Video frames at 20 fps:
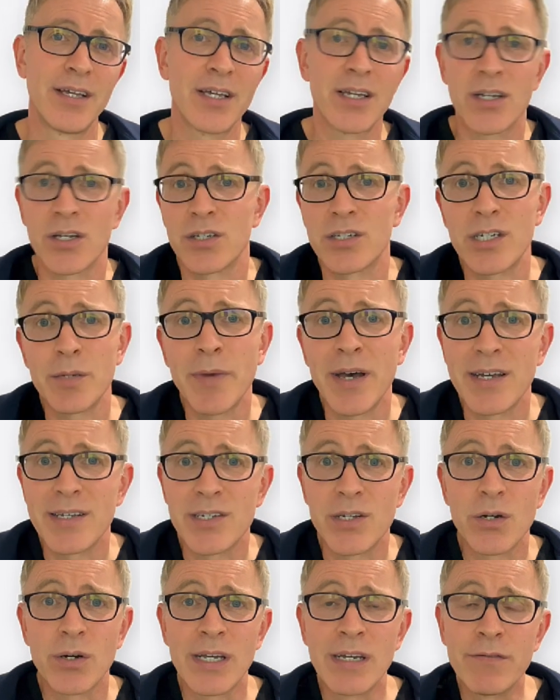
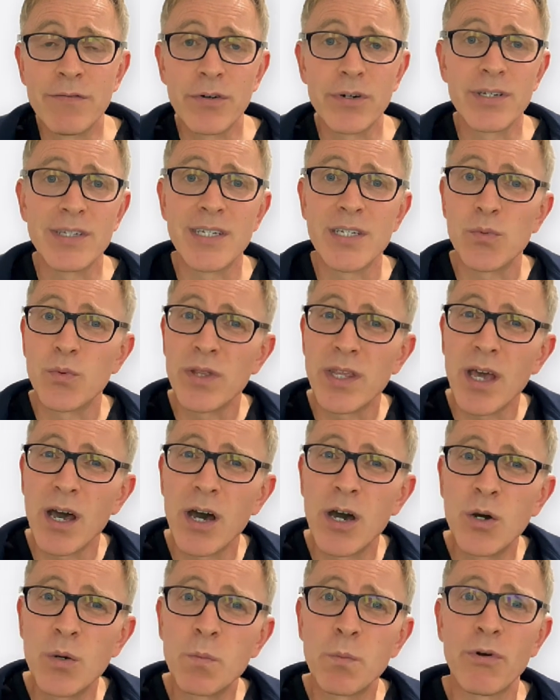Customize your invoices with your
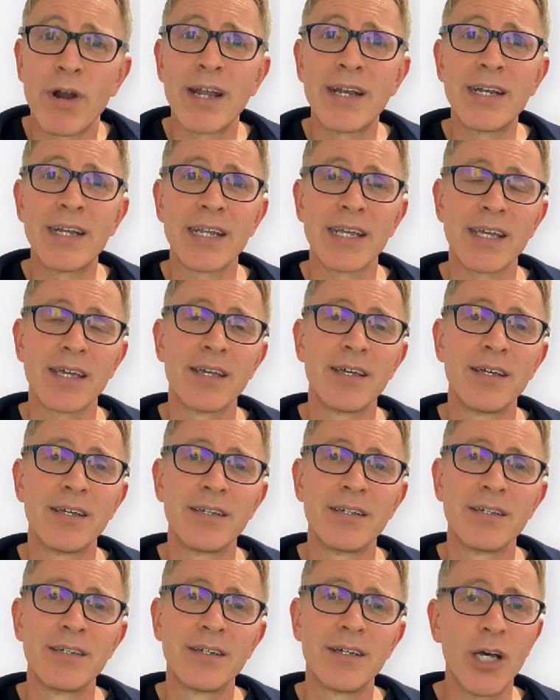own branding.
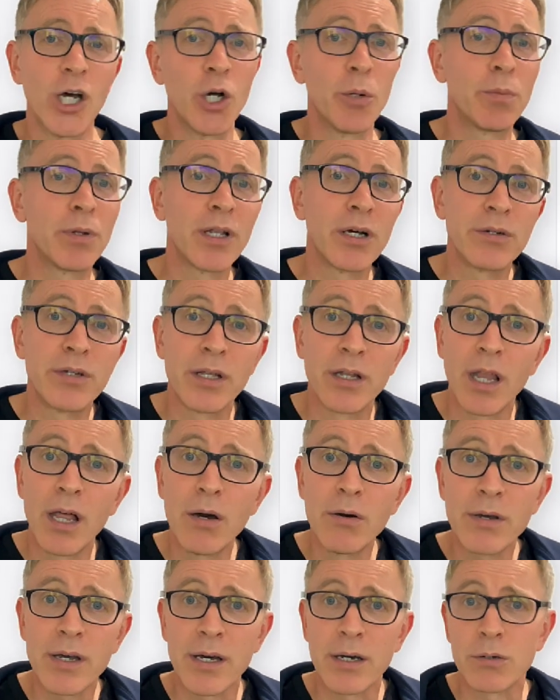Upload a
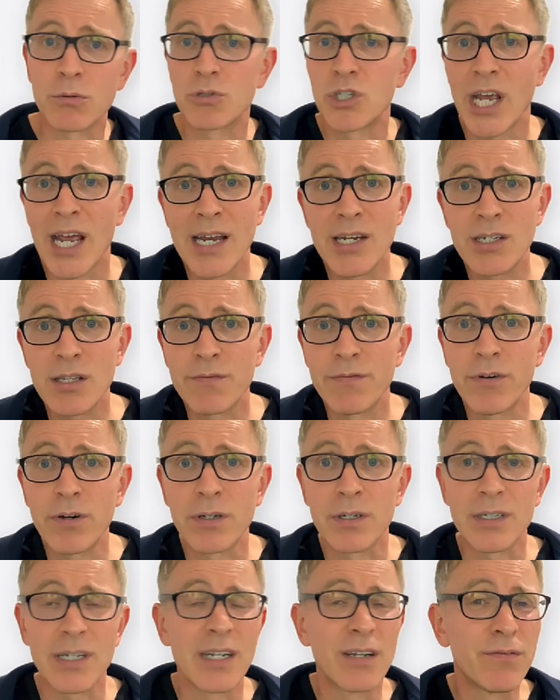logo, change the
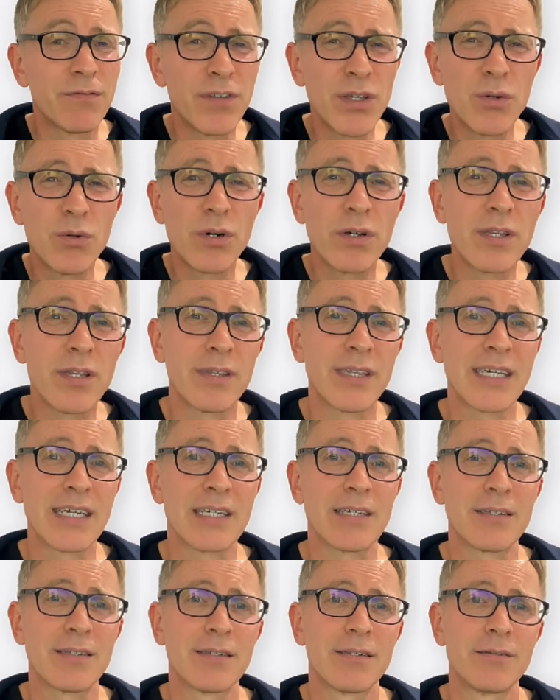font, and a few other
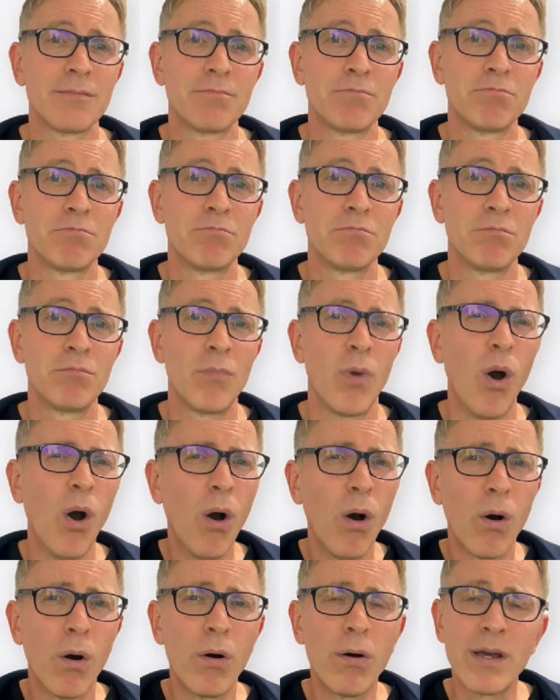things.
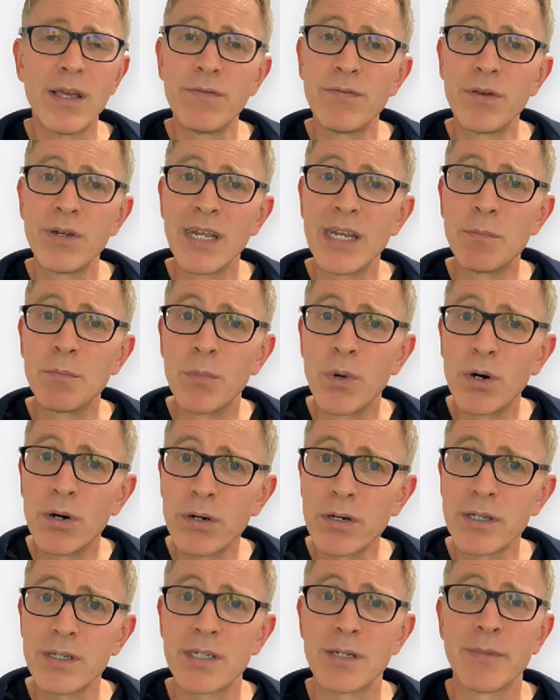Or if you need more
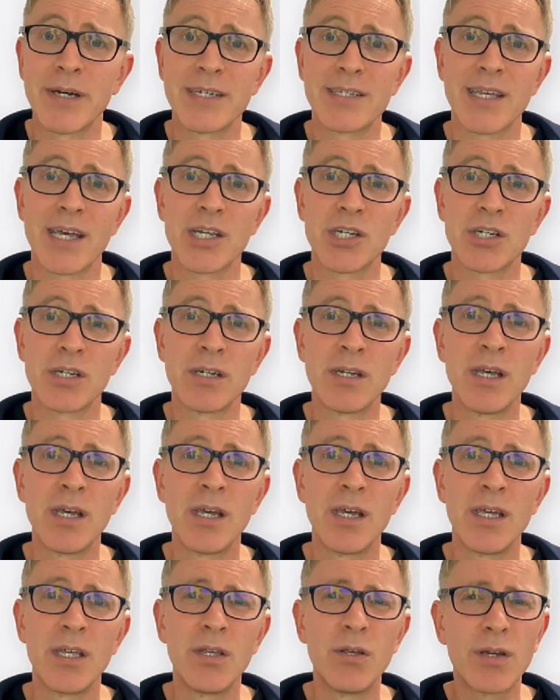customization,
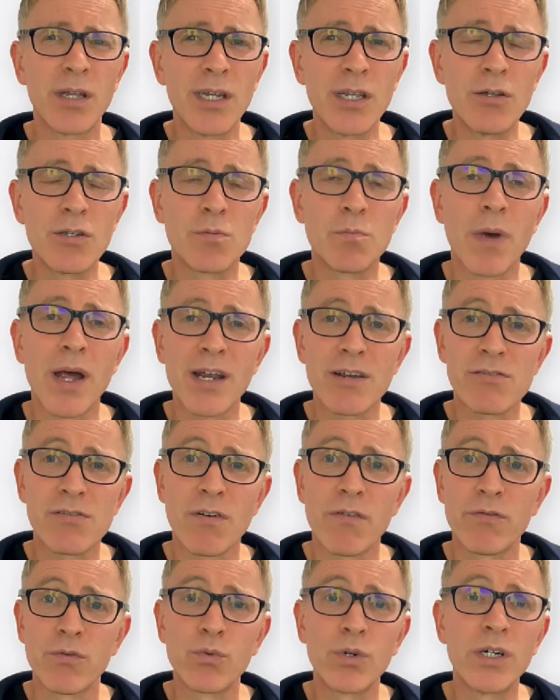you can use
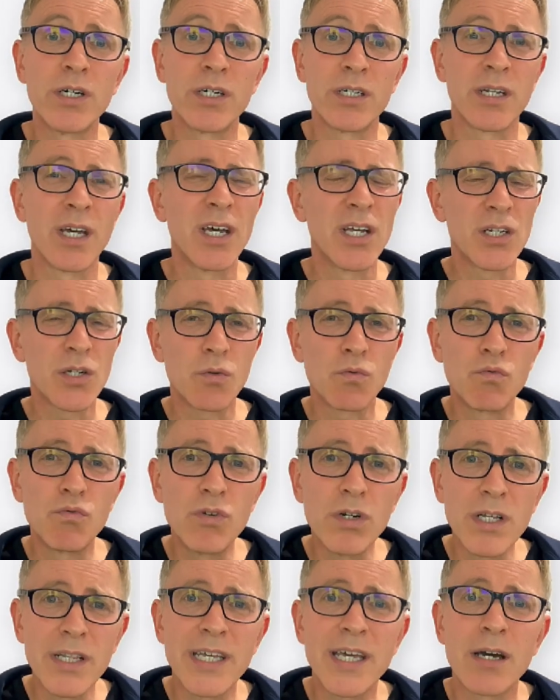Microsoft Word to
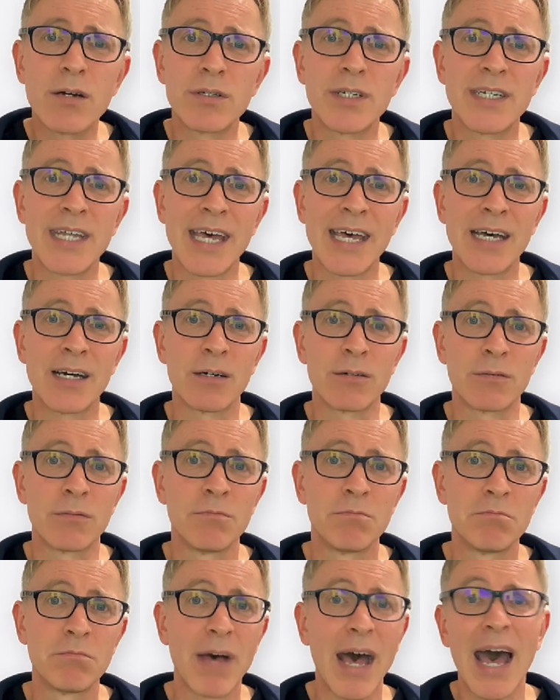really go to town,
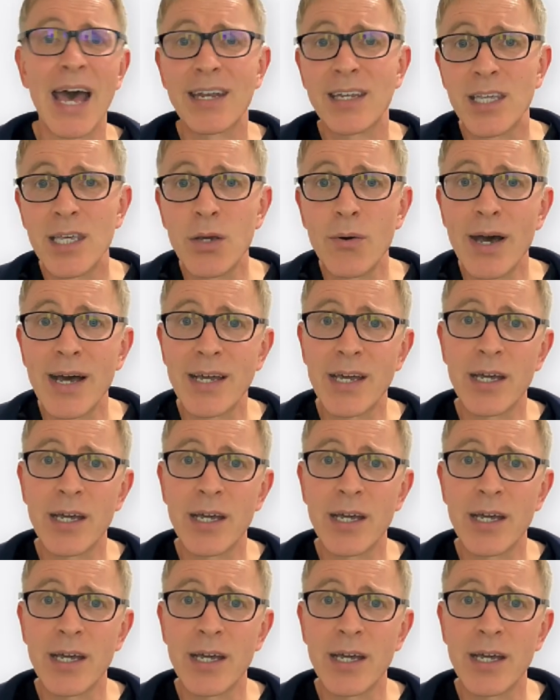add QR